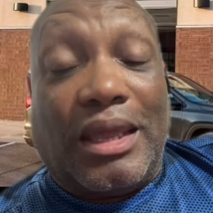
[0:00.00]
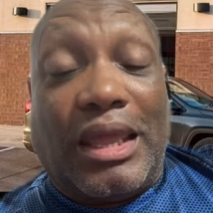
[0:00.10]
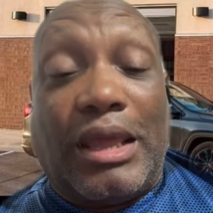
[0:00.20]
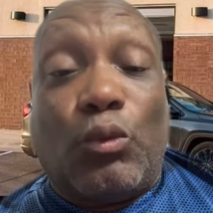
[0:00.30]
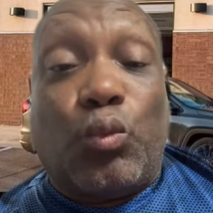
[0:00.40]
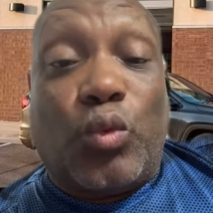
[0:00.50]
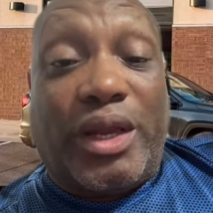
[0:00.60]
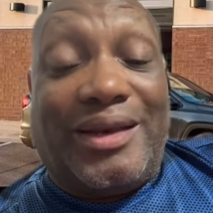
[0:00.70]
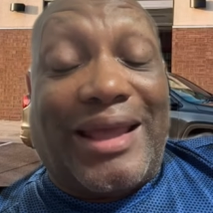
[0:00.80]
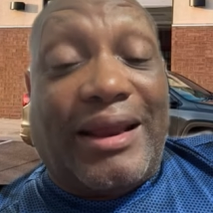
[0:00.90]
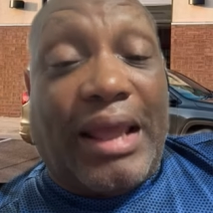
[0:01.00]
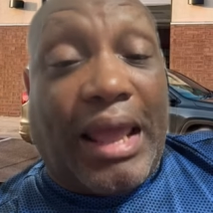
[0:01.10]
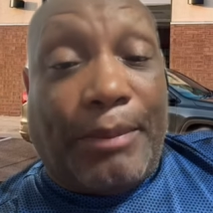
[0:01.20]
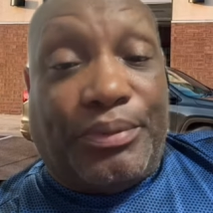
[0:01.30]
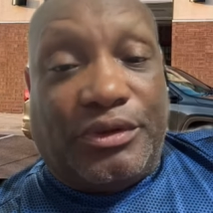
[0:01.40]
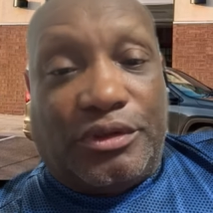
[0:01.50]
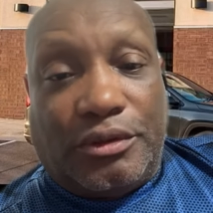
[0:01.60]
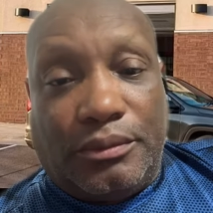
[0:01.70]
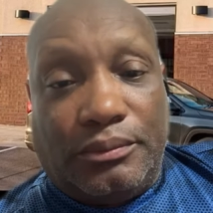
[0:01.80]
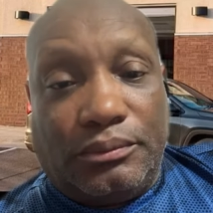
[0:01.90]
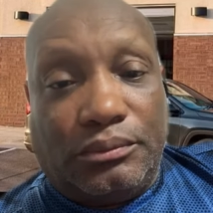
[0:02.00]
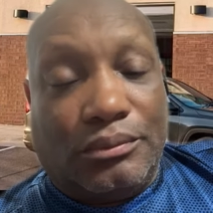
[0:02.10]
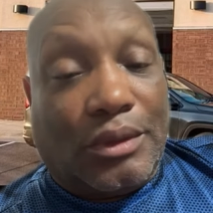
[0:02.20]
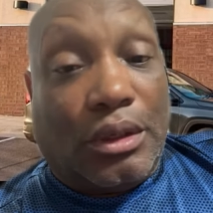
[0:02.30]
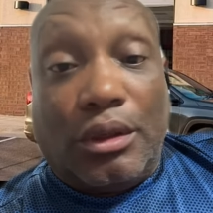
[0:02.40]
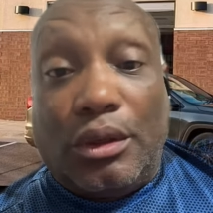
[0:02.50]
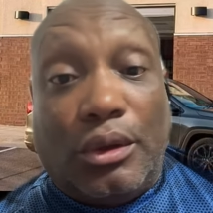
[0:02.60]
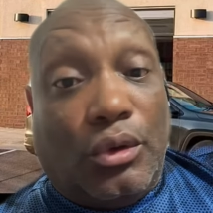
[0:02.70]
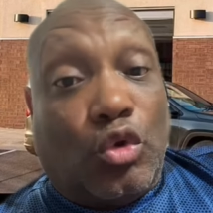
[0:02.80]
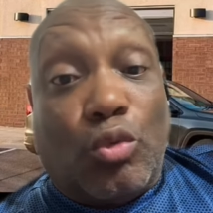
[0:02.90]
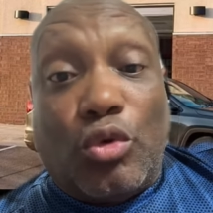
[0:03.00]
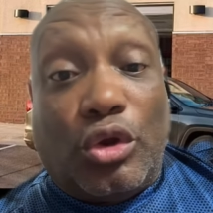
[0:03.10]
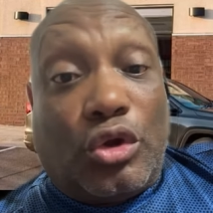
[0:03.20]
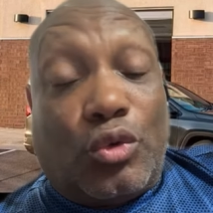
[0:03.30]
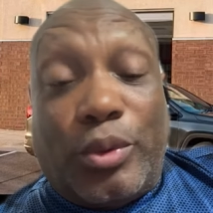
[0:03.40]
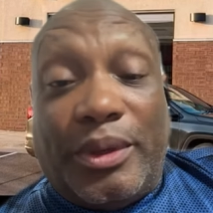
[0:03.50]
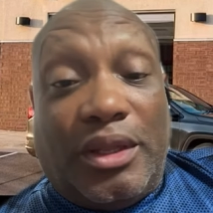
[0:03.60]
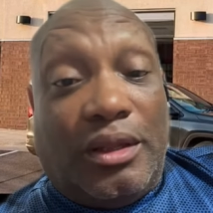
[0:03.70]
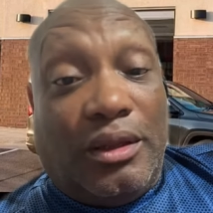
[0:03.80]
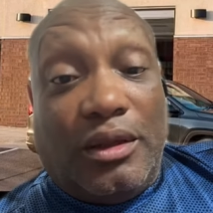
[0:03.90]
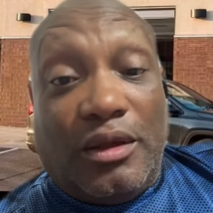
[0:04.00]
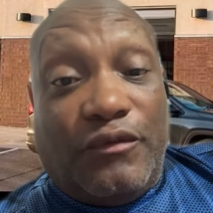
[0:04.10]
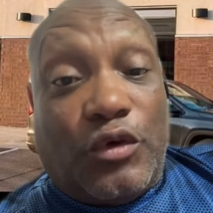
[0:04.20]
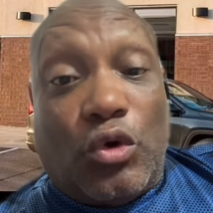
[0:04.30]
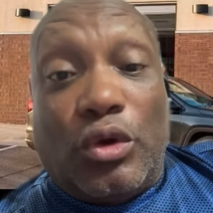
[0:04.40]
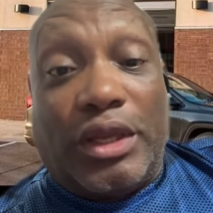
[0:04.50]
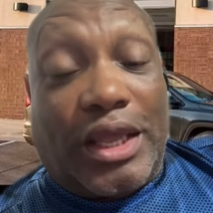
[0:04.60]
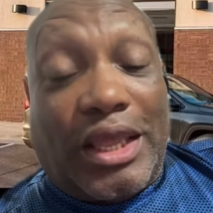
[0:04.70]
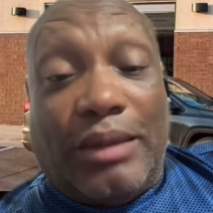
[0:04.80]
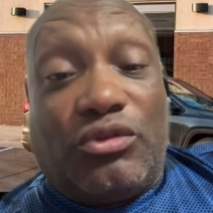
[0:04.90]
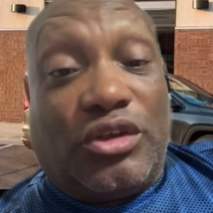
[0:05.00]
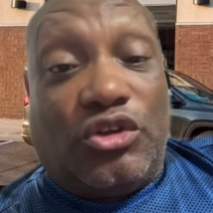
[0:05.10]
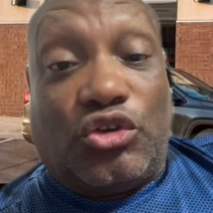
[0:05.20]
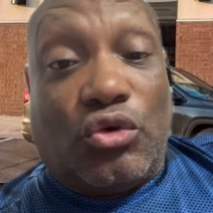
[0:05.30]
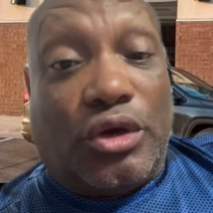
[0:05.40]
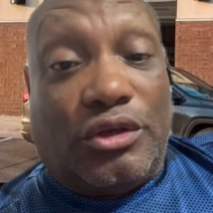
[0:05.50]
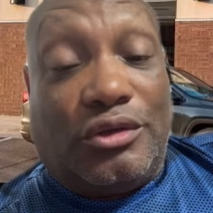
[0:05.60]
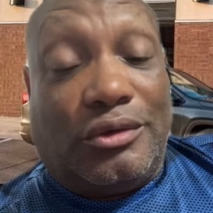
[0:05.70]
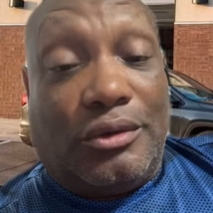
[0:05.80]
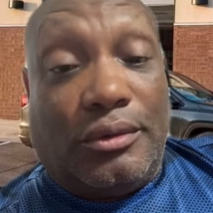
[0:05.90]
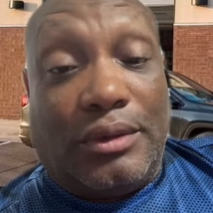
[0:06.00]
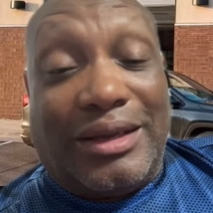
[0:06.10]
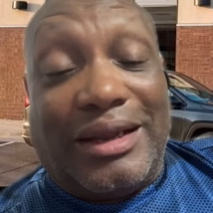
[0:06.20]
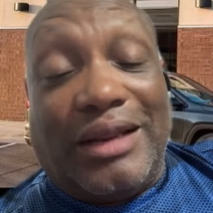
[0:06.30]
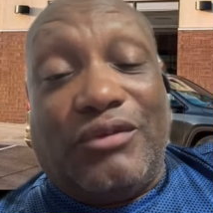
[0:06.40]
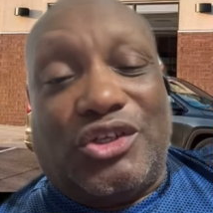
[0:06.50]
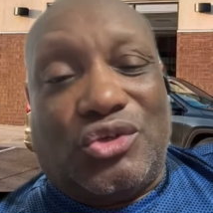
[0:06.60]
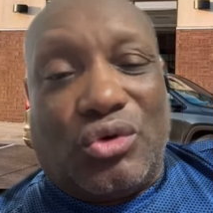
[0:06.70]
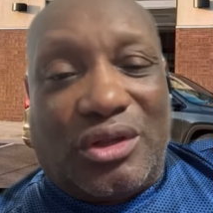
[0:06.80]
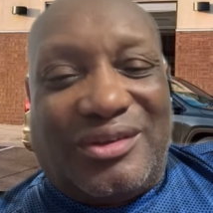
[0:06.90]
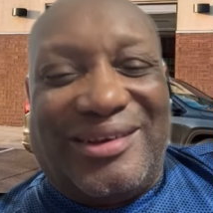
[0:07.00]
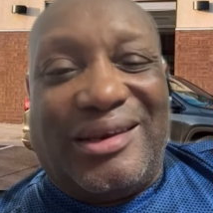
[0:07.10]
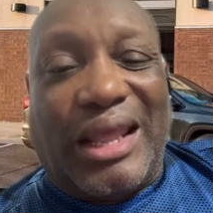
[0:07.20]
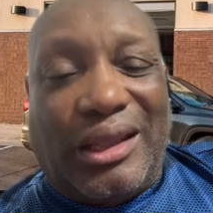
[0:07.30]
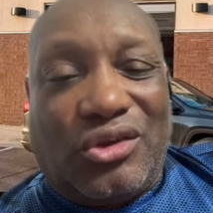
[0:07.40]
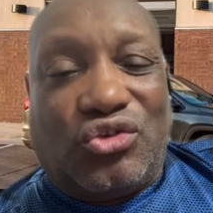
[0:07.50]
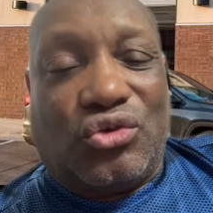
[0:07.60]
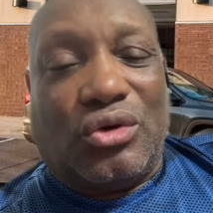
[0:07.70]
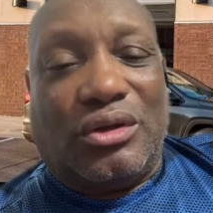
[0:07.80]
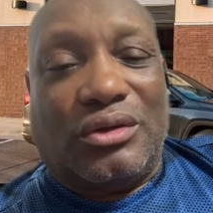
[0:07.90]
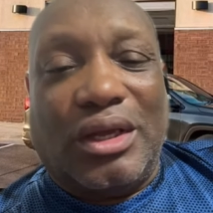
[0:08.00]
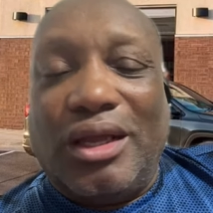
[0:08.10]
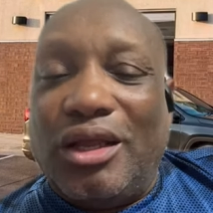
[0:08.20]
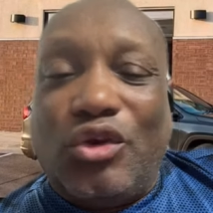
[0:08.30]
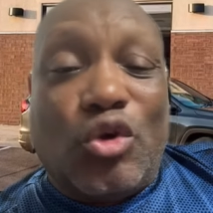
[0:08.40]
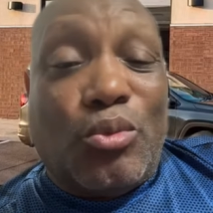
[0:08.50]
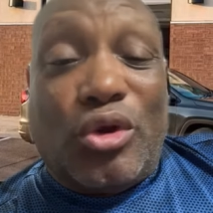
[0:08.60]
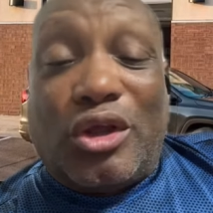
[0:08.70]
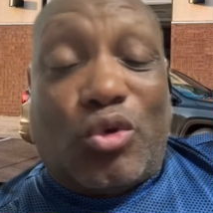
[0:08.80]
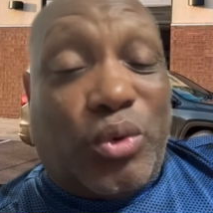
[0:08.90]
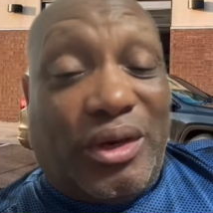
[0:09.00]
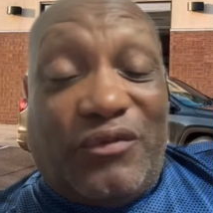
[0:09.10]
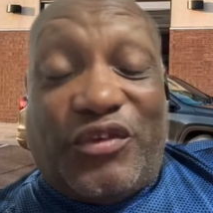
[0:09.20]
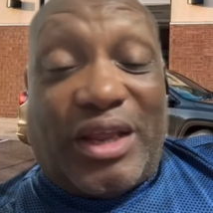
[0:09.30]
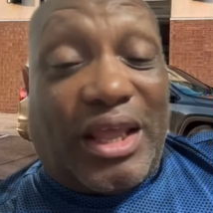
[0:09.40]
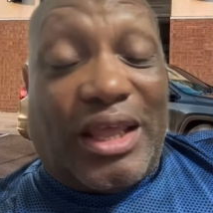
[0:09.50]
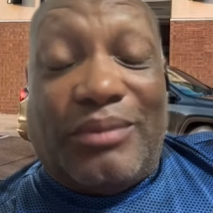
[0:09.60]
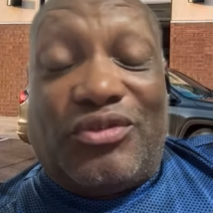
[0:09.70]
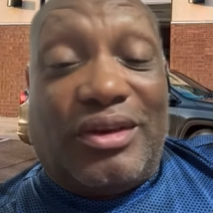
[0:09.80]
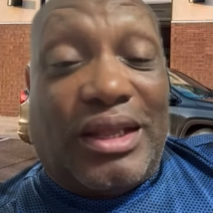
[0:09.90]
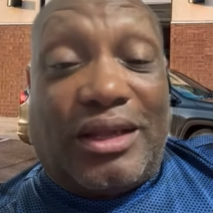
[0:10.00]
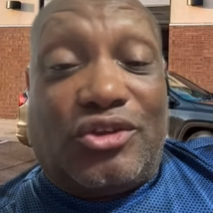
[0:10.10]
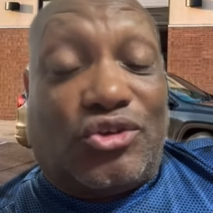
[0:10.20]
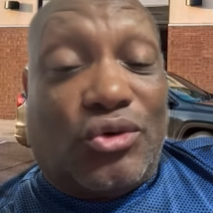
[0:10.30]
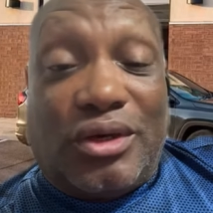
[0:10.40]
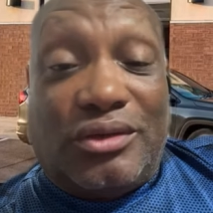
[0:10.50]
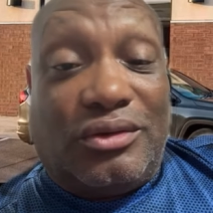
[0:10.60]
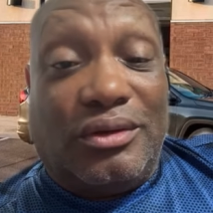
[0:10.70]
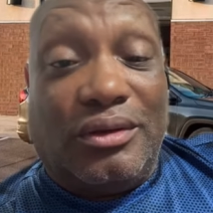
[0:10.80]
And when that happens, no more liquidity for all the AMC shorters, and not even shorters, the naked shorters. No more liquidity for the AMC naked shorters.